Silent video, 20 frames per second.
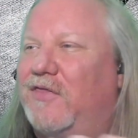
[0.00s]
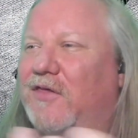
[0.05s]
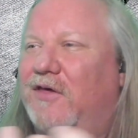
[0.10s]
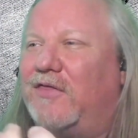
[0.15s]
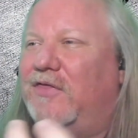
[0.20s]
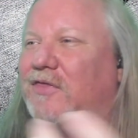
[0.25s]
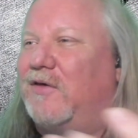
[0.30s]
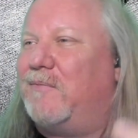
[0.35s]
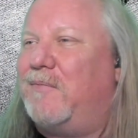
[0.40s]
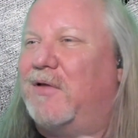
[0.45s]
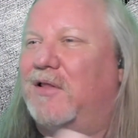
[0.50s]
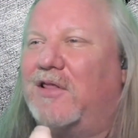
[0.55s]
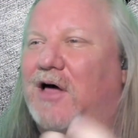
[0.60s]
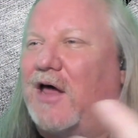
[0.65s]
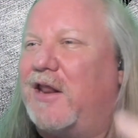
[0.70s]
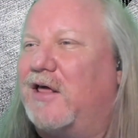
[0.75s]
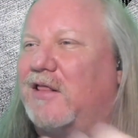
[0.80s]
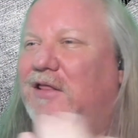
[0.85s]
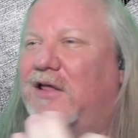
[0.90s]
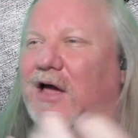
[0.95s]
the, the
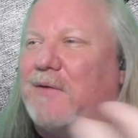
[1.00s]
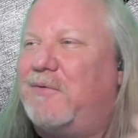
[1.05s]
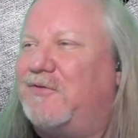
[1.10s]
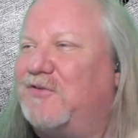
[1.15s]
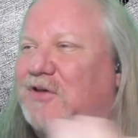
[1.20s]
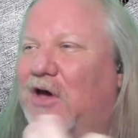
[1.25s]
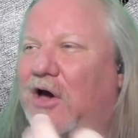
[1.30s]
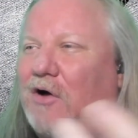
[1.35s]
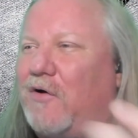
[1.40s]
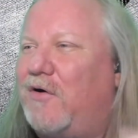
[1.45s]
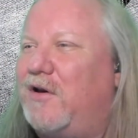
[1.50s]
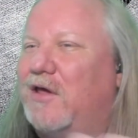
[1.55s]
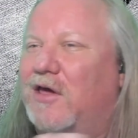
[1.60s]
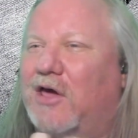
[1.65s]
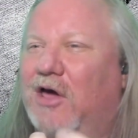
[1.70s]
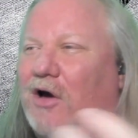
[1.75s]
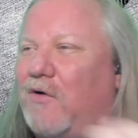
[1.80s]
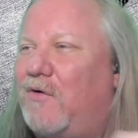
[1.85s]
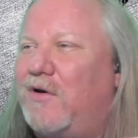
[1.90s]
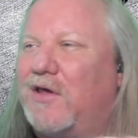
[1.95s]
melodic line was going and
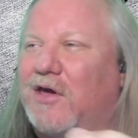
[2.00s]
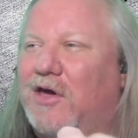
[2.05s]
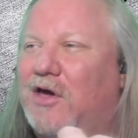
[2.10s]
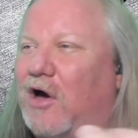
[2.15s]
going and